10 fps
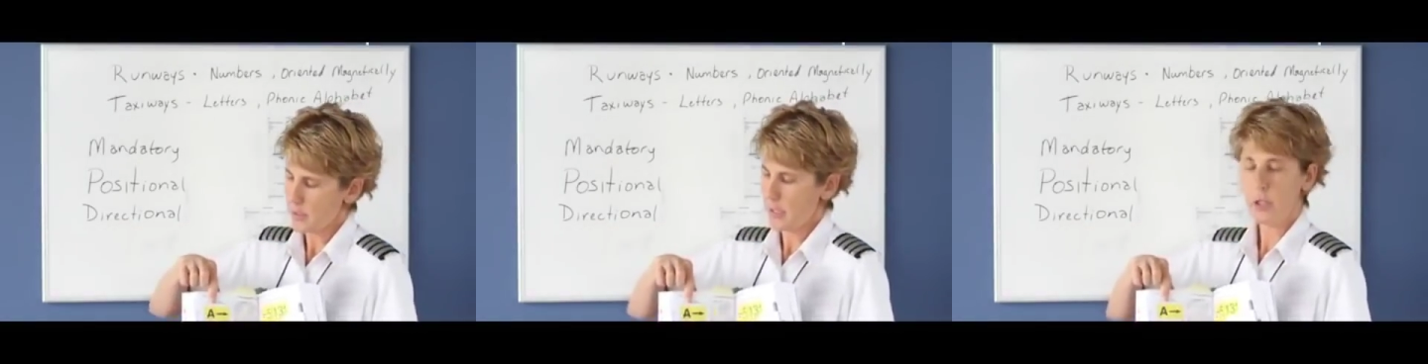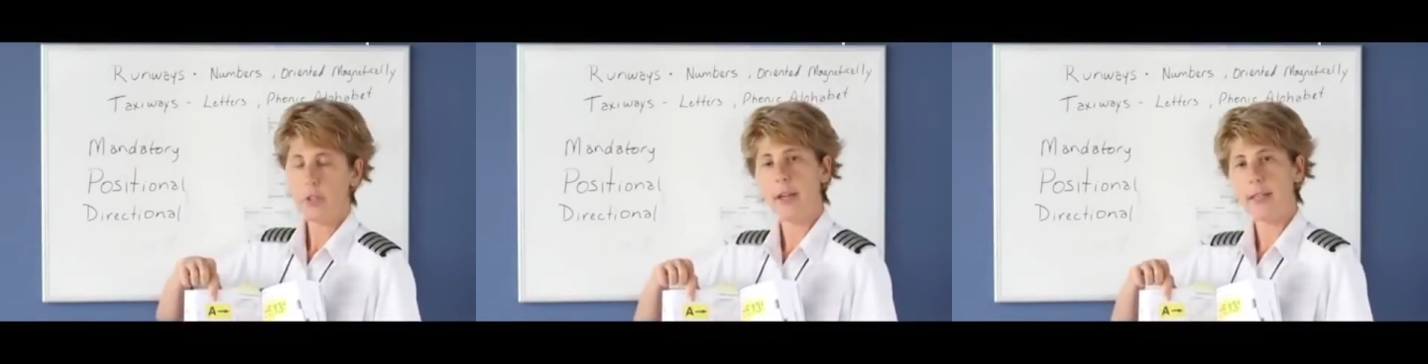It
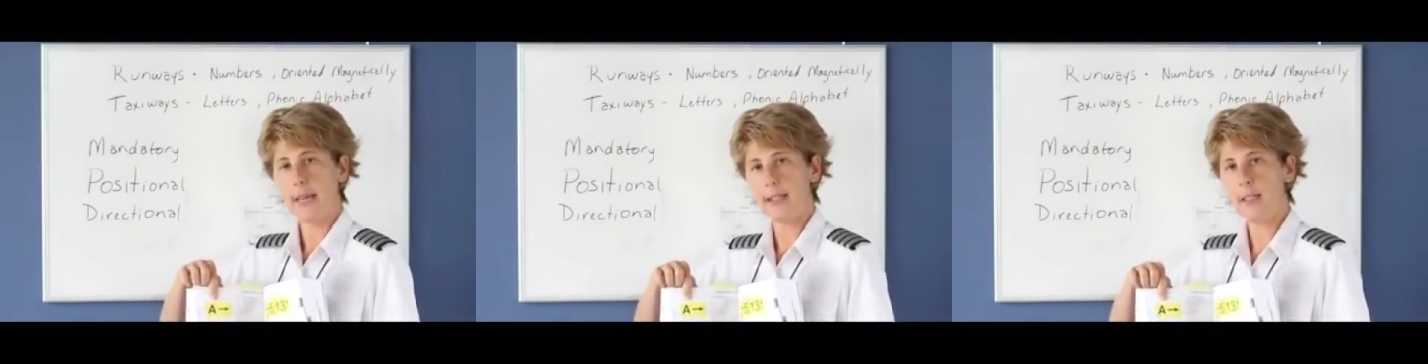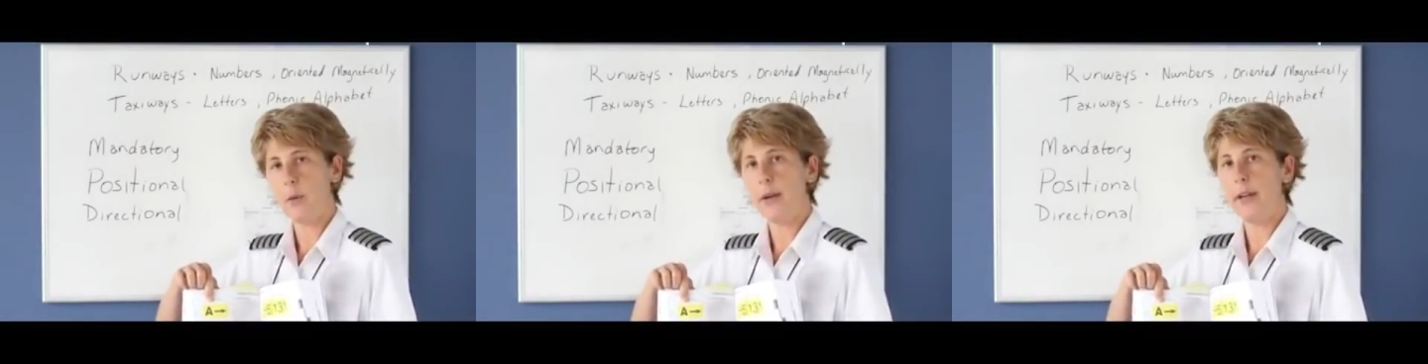tells you that
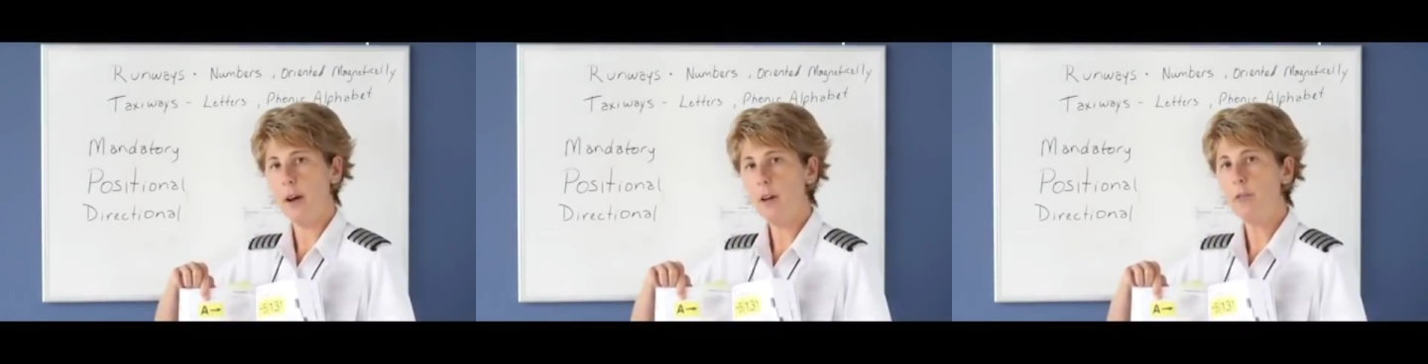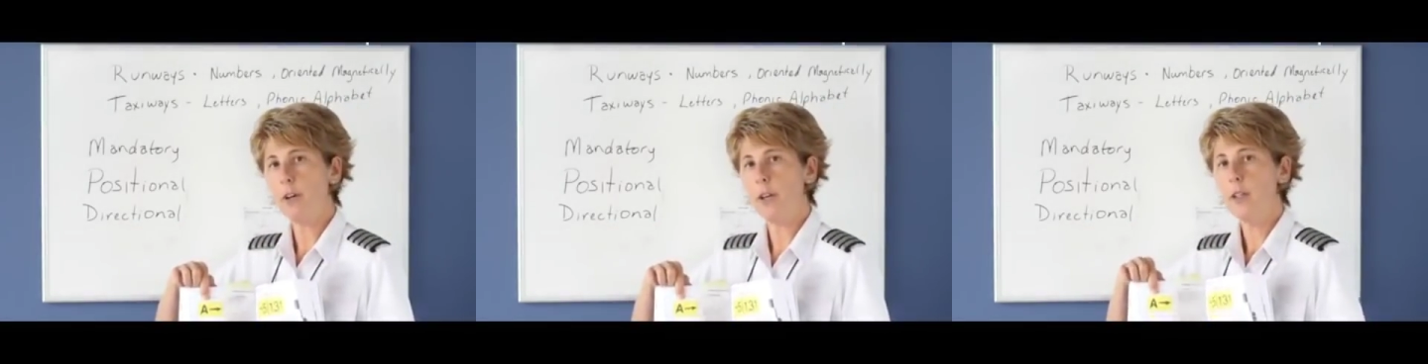taxiway
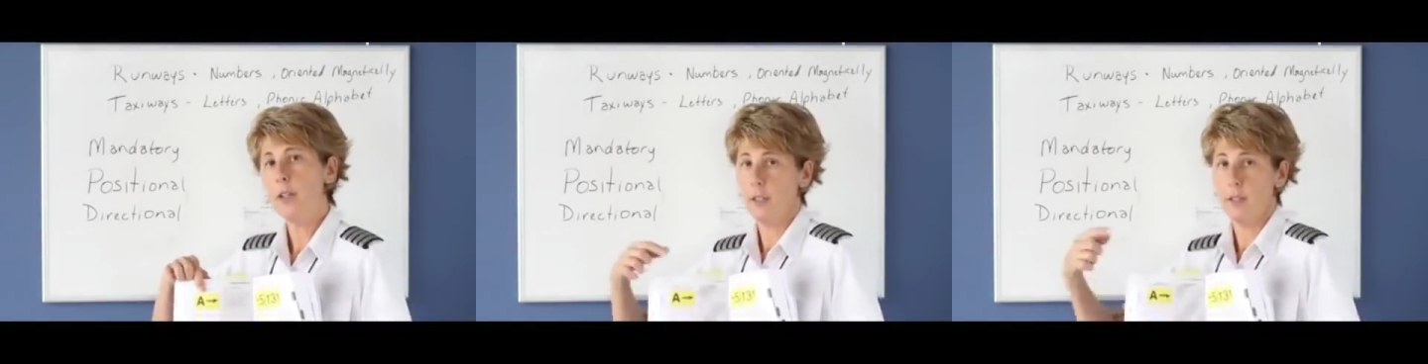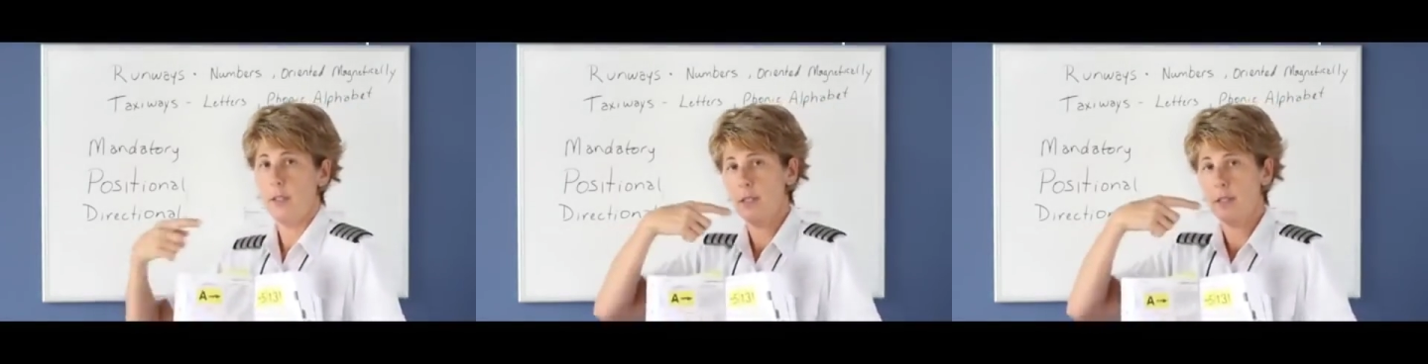alpha
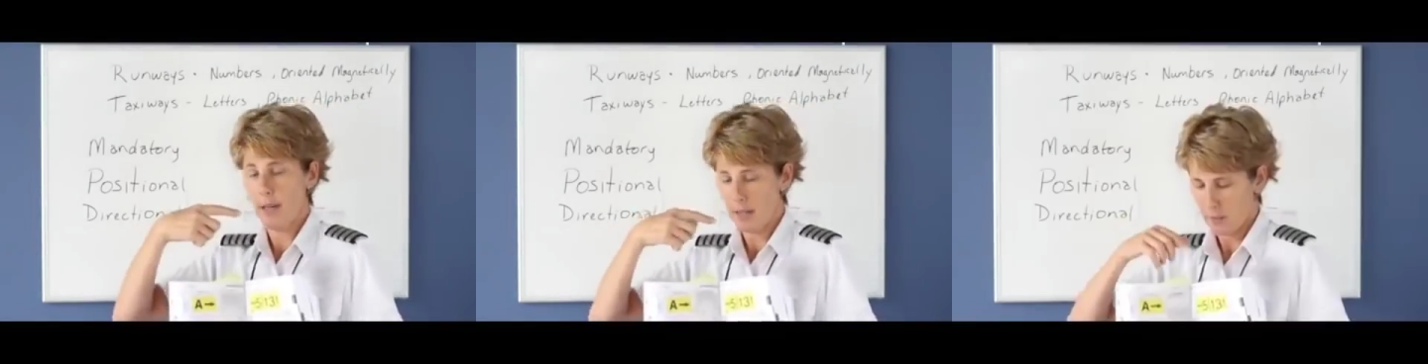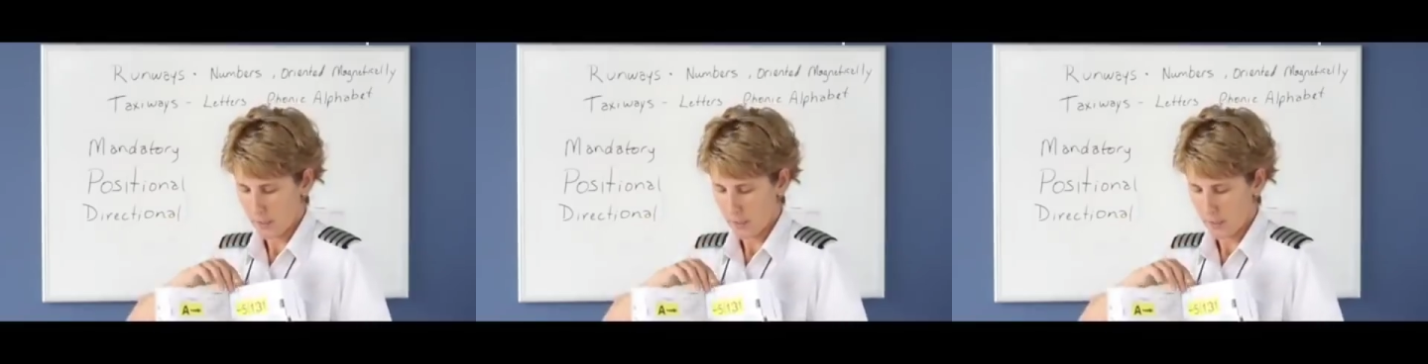is in that